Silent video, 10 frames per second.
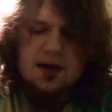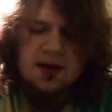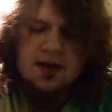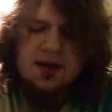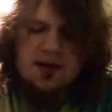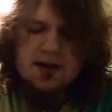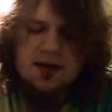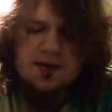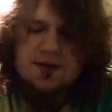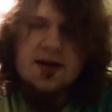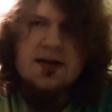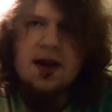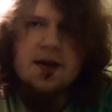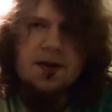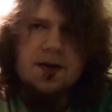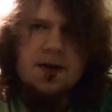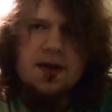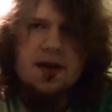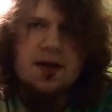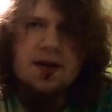like spaced out really
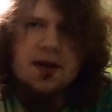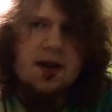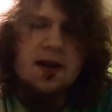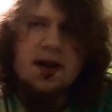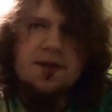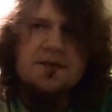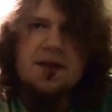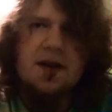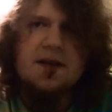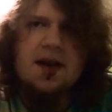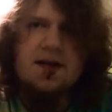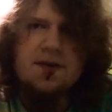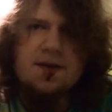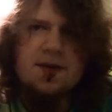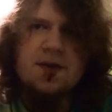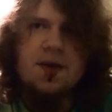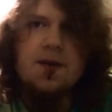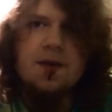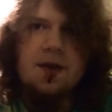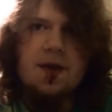well, and they got like 5,000 views
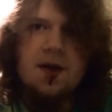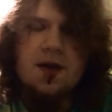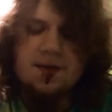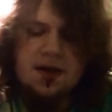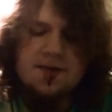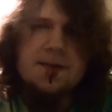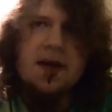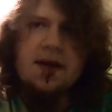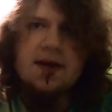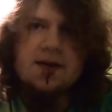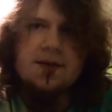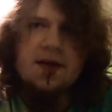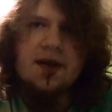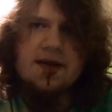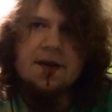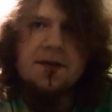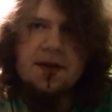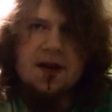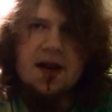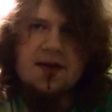overall. That's mainly because one has like
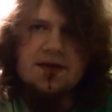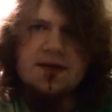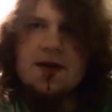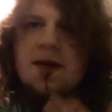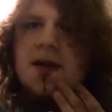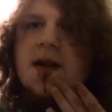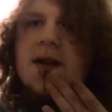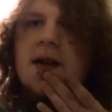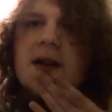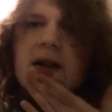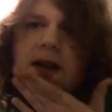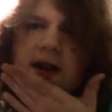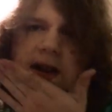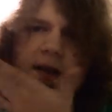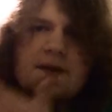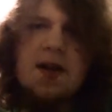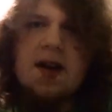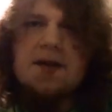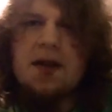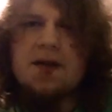4,000, so.
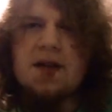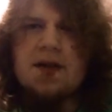Fuck.